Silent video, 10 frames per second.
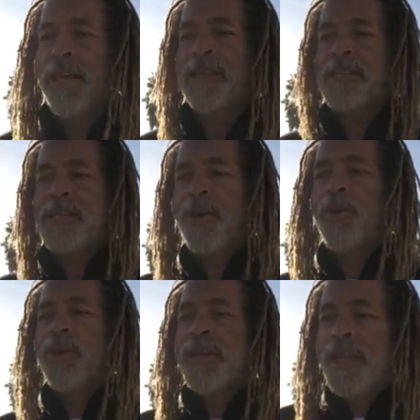Okay,
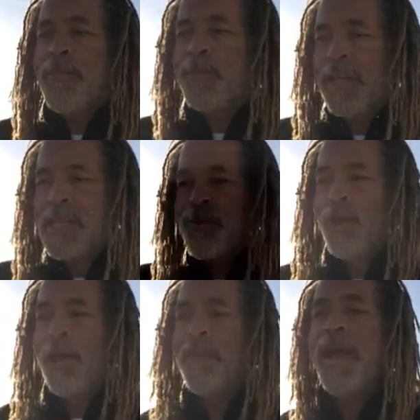so he's
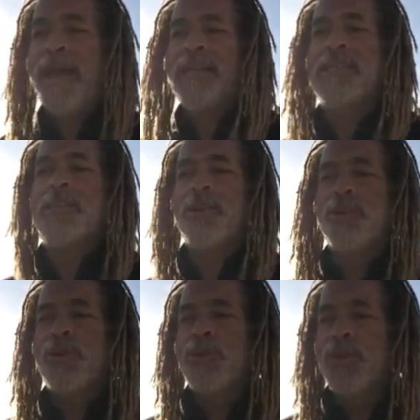brought back
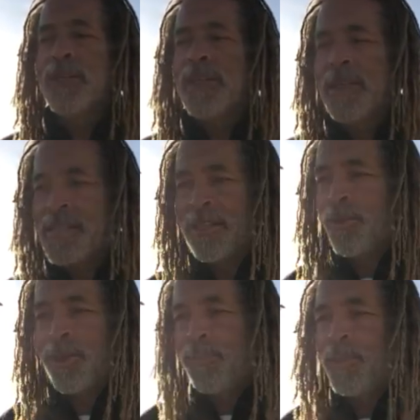to his
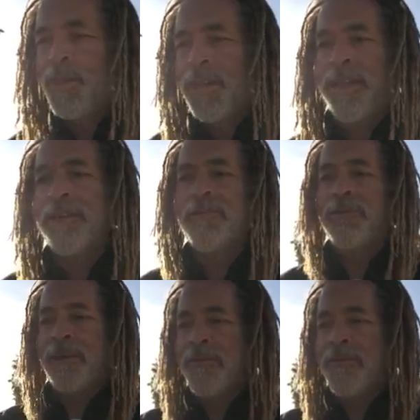little community of